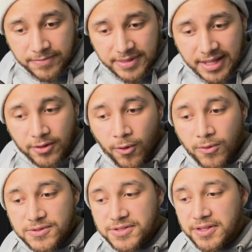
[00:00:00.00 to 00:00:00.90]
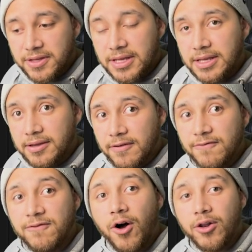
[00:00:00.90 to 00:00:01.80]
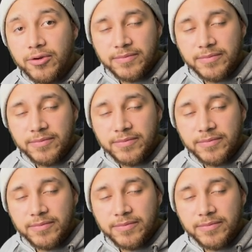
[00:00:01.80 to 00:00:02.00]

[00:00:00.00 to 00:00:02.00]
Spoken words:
that holds the volume